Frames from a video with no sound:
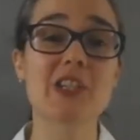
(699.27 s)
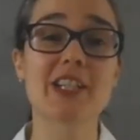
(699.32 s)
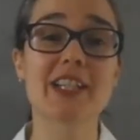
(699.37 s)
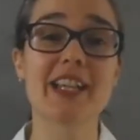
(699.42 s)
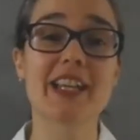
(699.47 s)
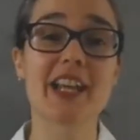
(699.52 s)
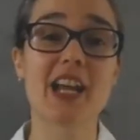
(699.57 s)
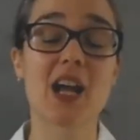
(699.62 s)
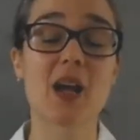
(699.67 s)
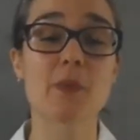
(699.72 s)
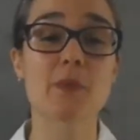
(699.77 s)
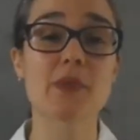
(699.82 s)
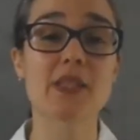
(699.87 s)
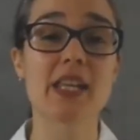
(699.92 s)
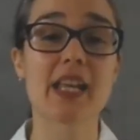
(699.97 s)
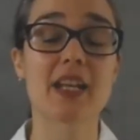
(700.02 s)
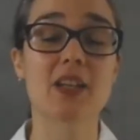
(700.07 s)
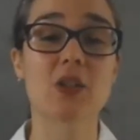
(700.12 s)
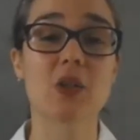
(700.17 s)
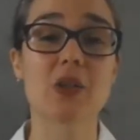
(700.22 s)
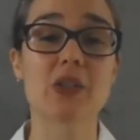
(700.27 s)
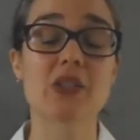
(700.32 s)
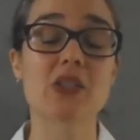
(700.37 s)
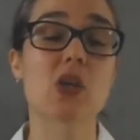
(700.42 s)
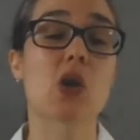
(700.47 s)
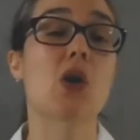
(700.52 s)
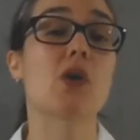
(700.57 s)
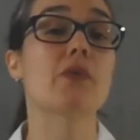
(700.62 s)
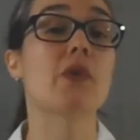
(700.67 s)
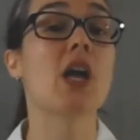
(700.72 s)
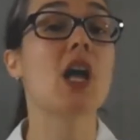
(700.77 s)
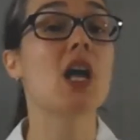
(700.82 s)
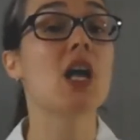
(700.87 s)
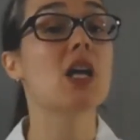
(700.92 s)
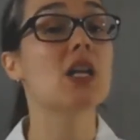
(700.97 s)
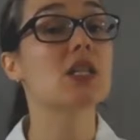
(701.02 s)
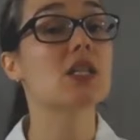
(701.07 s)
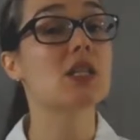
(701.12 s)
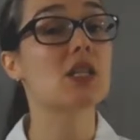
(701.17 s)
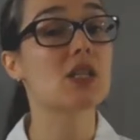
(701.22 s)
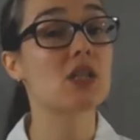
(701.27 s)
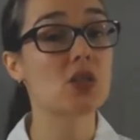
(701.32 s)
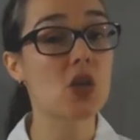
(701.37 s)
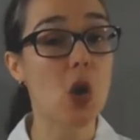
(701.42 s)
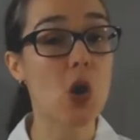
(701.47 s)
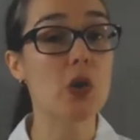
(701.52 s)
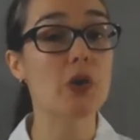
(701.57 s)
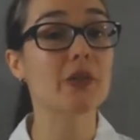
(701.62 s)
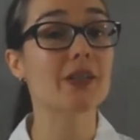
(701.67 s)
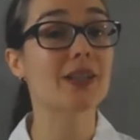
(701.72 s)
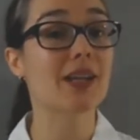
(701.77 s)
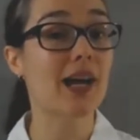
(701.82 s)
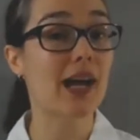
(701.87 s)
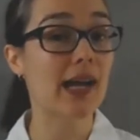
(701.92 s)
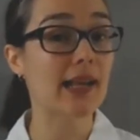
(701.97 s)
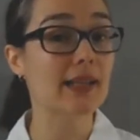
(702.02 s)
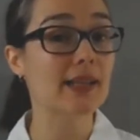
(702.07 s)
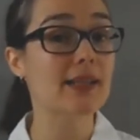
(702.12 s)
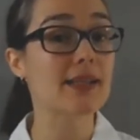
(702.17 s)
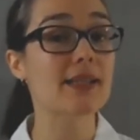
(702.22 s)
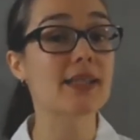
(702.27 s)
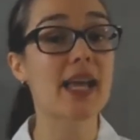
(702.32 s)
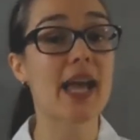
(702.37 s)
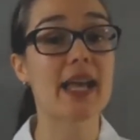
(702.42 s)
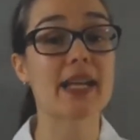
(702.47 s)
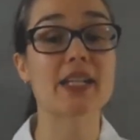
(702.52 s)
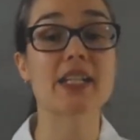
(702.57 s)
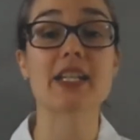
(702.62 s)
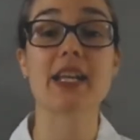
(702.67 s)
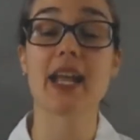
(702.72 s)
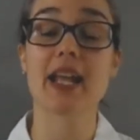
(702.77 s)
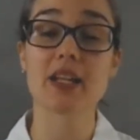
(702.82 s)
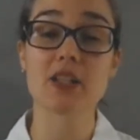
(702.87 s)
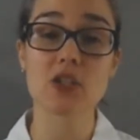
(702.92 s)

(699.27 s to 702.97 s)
usually comes in lots of stone colours and